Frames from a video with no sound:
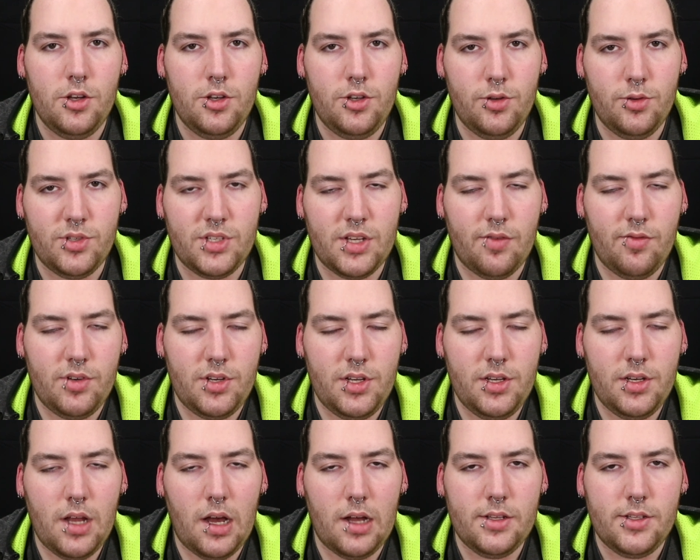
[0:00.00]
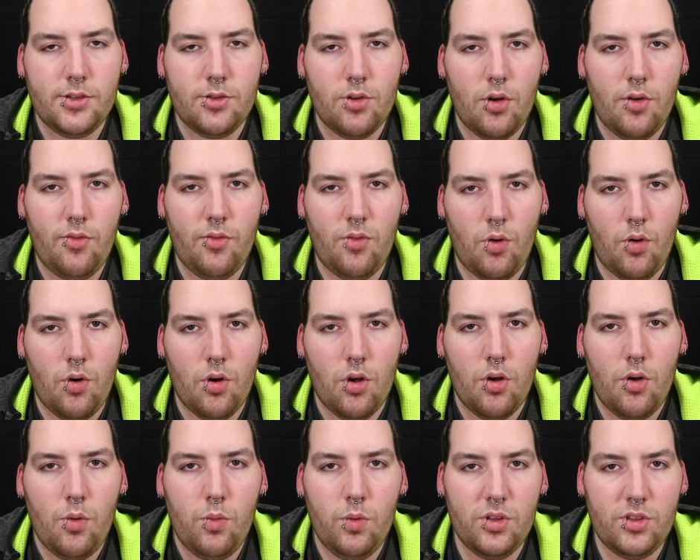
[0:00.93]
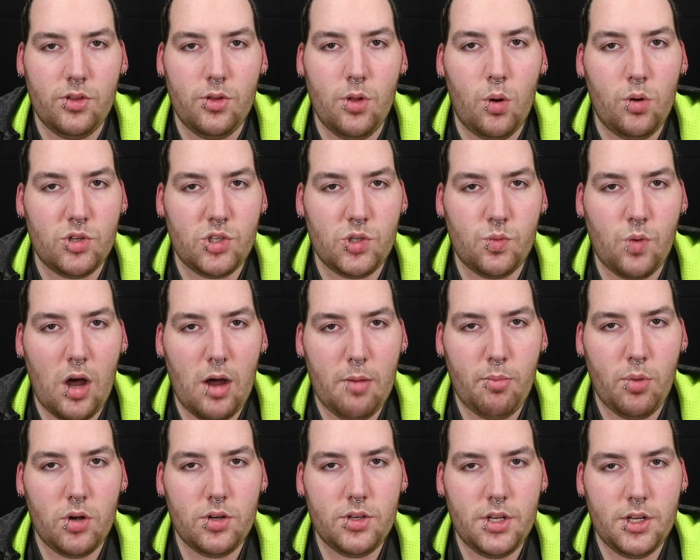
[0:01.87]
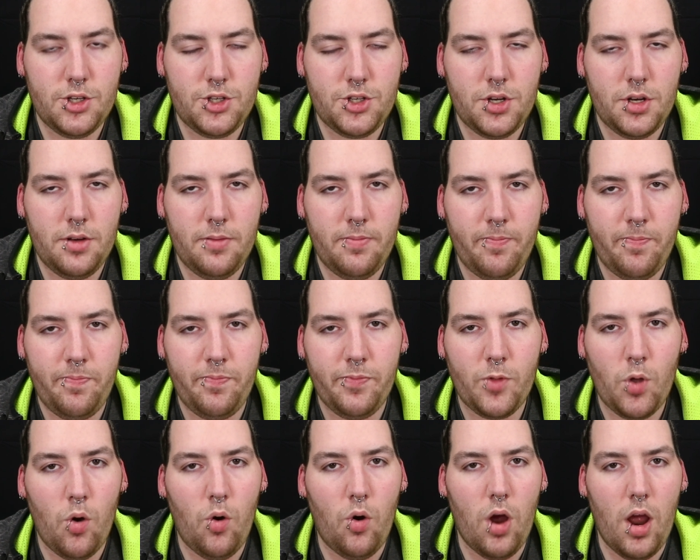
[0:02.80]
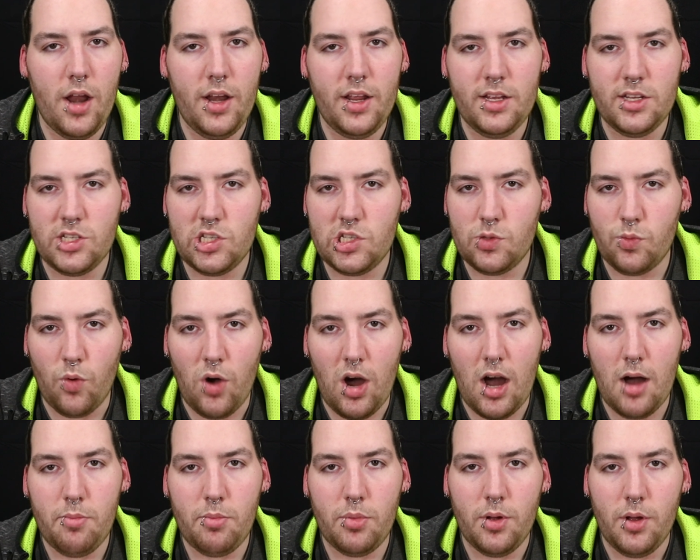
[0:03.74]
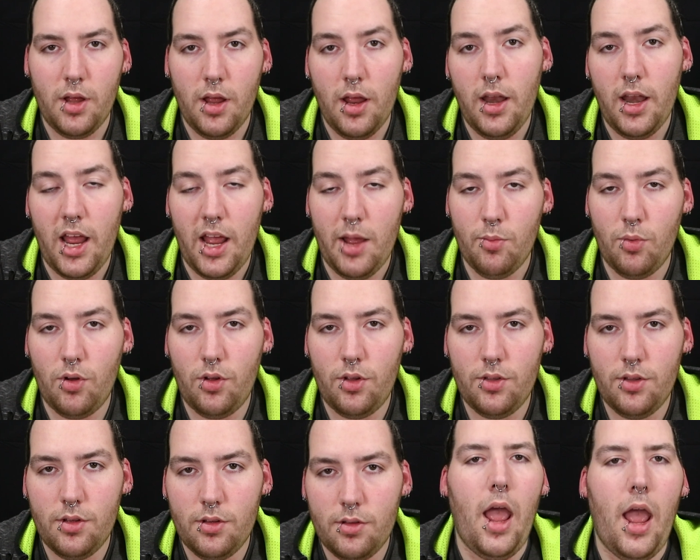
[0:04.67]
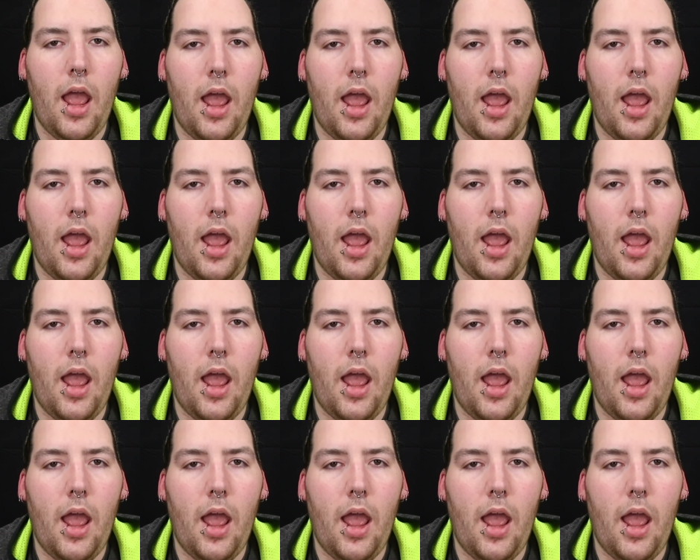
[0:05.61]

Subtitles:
to 17.04 with no swap partition or any swap enabled.